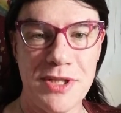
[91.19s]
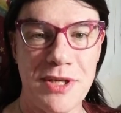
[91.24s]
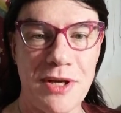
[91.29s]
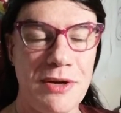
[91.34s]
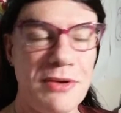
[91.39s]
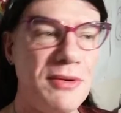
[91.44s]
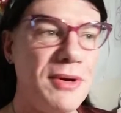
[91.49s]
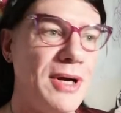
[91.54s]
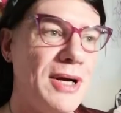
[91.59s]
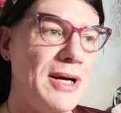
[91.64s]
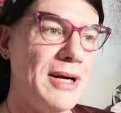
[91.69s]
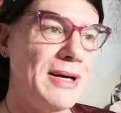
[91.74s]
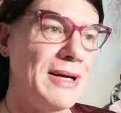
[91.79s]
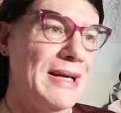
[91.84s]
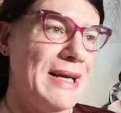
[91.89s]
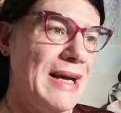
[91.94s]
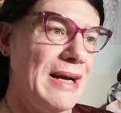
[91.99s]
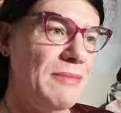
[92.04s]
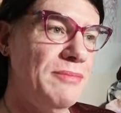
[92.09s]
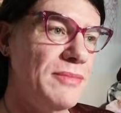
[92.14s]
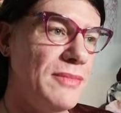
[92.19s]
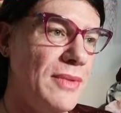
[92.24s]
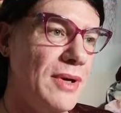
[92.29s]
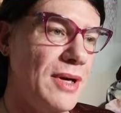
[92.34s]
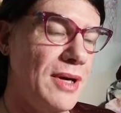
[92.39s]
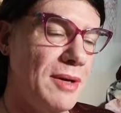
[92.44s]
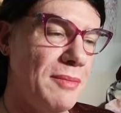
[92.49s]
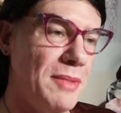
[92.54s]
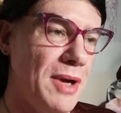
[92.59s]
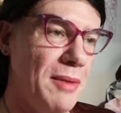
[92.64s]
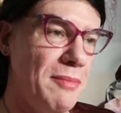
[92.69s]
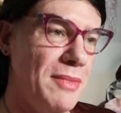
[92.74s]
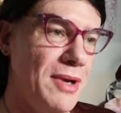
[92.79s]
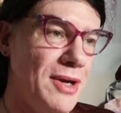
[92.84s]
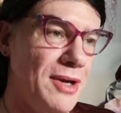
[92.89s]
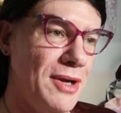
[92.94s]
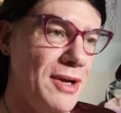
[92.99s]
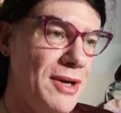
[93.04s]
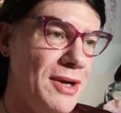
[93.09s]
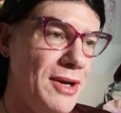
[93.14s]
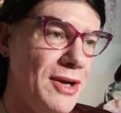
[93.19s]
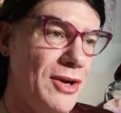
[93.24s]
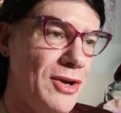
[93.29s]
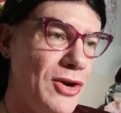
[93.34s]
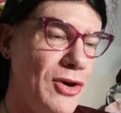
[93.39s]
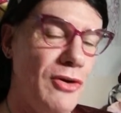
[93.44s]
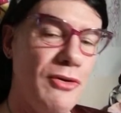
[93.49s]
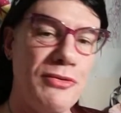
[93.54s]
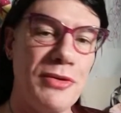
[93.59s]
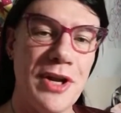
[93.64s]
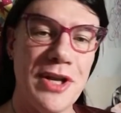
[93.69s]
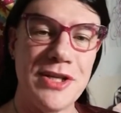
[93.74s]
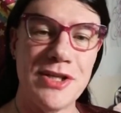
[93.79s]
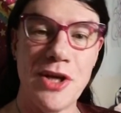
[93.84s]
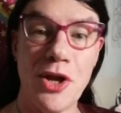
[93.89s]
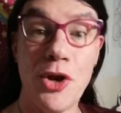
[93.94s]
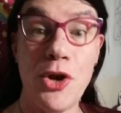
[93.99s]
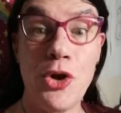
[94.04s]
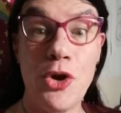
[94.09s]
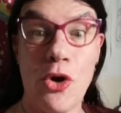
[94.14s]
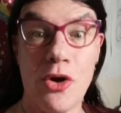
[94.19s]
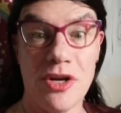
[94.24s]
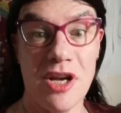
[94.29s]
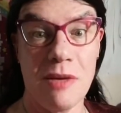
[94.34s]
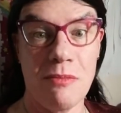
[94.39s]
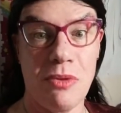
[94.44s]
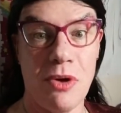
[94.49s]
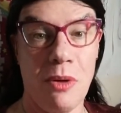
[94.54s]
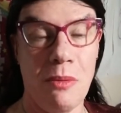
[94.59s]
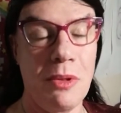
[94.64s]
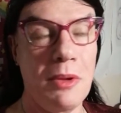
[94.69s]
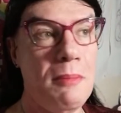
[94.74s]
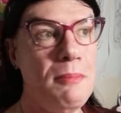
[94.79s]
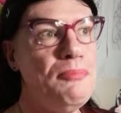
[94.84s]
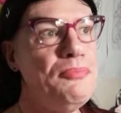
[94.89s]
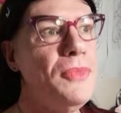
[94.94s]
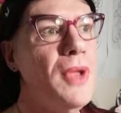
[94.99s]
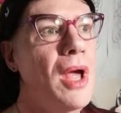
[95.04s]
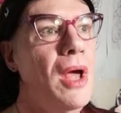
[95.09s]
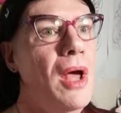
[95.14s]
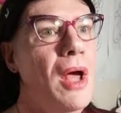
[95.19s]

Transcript: So yeah, girlfriends not a problem.